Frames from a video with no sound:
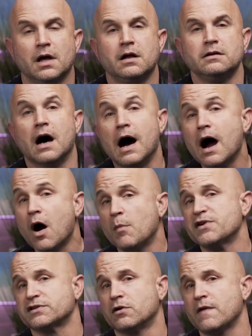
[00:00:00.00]
Now, I
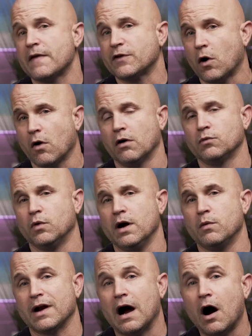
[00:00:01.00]
almost learned that the hard way
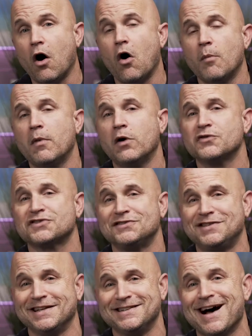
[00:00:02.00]
when I almost
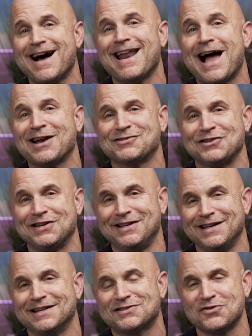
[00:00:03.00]
did not actually
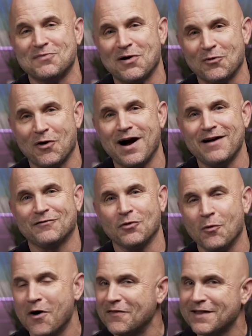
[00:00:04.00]
get to my wife, the
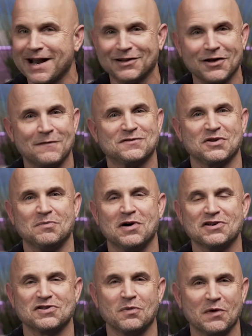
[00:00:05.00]
one that I love so
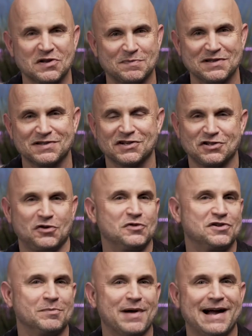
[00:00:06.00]
much and the one that's been such a
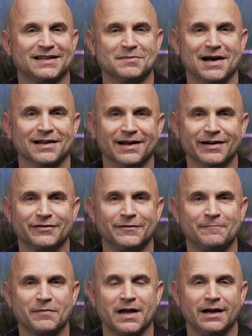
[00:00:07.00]
huge impact in my life.
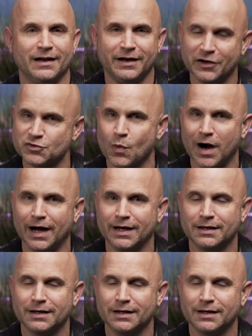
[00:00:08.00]
And here's why.